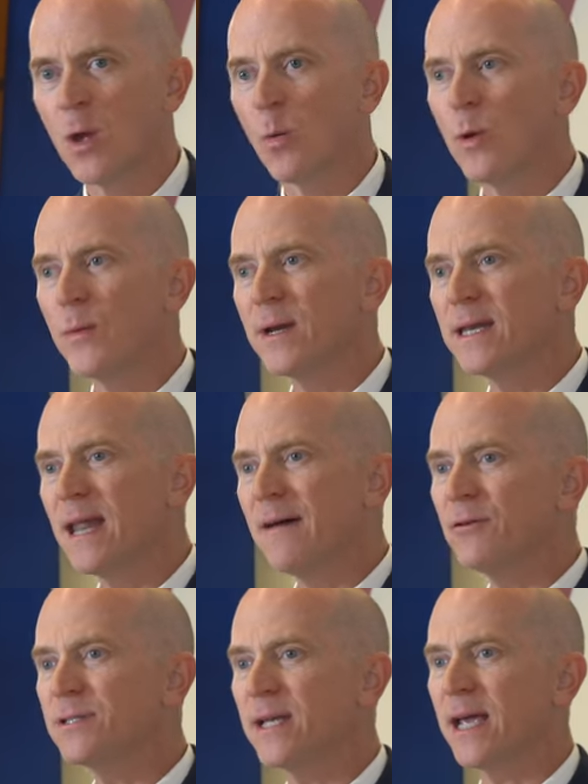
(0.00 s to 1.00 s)
We would
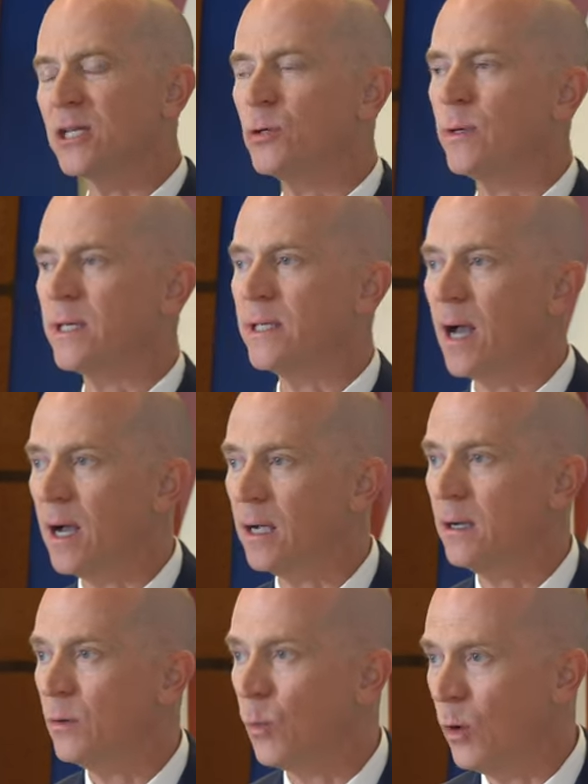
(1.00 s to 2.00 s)
never say to a
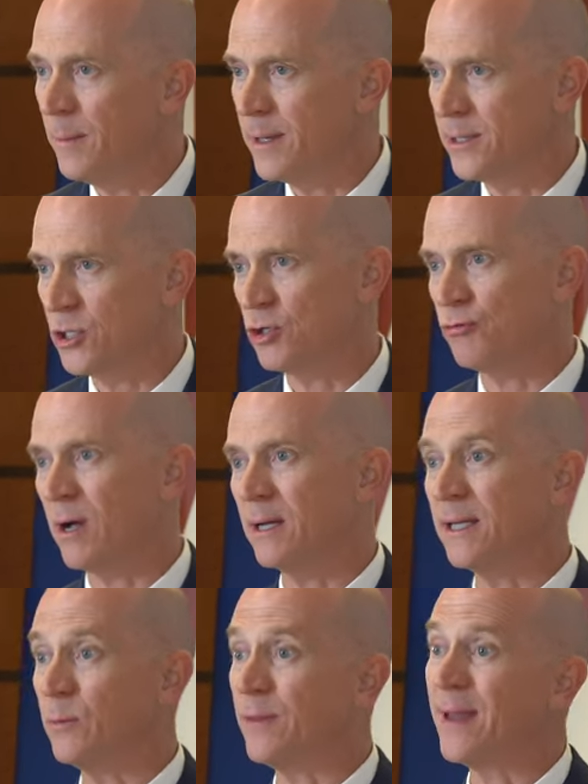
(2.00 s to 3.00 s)
young woman
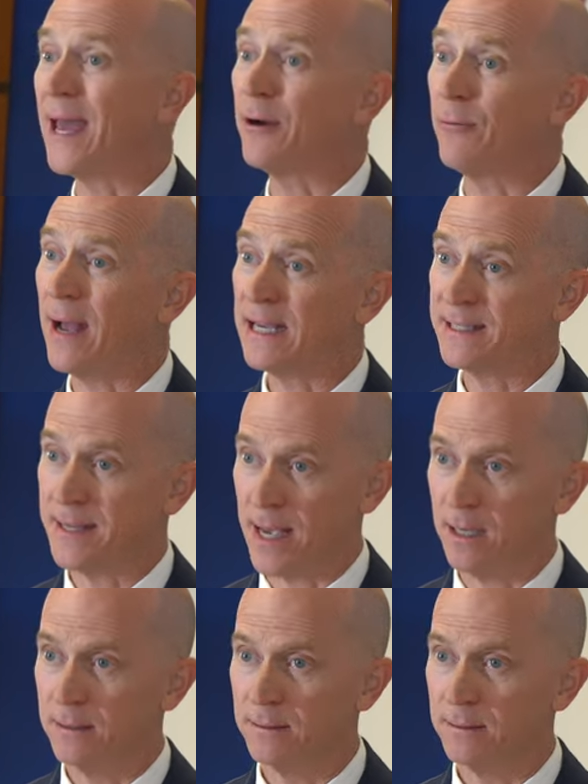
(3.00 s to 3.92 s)
struggling with anorexia,